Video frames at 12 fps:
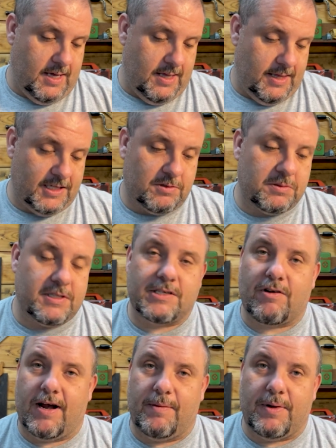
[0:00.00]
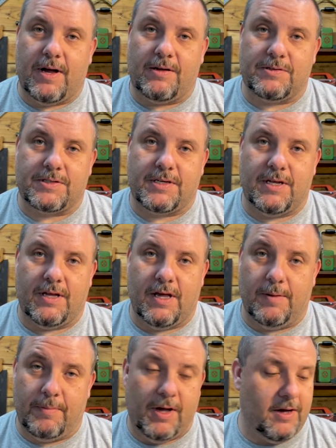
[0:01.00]
this was his grandpa's,
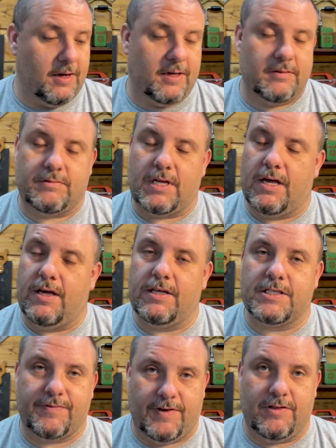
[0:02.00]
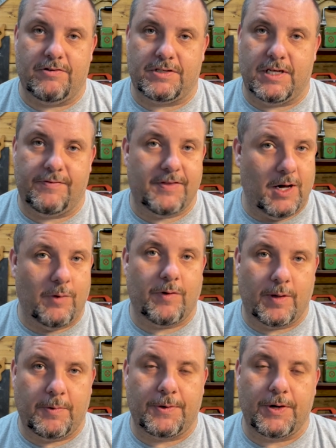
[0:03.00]
among tons of other stuff that
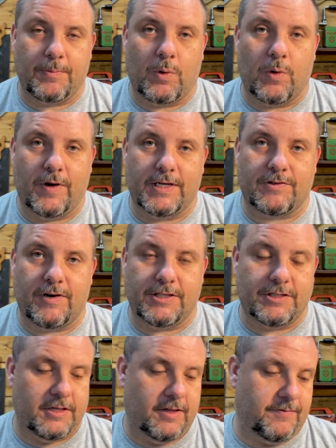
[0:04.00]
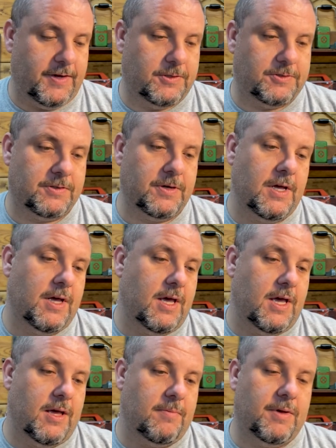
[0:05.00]
hopefully we'll do more restorations in the future.
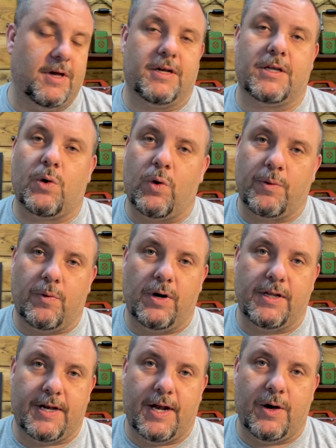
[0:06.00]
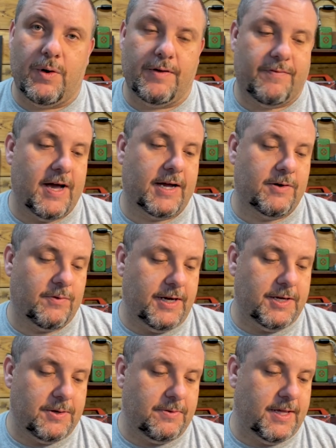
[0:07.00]
But Corey wanted to know if I could
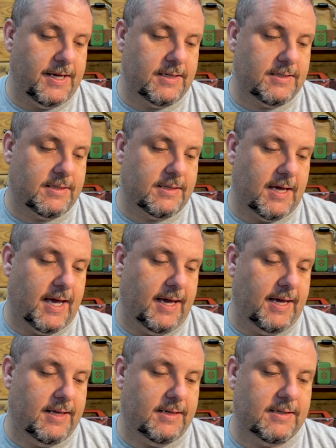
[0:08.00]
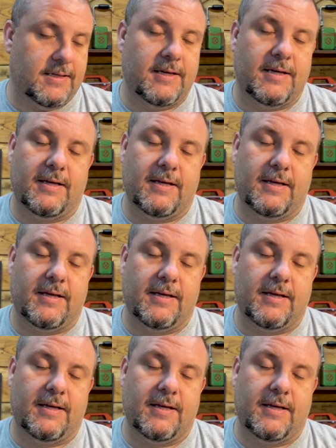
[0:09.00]
redo this and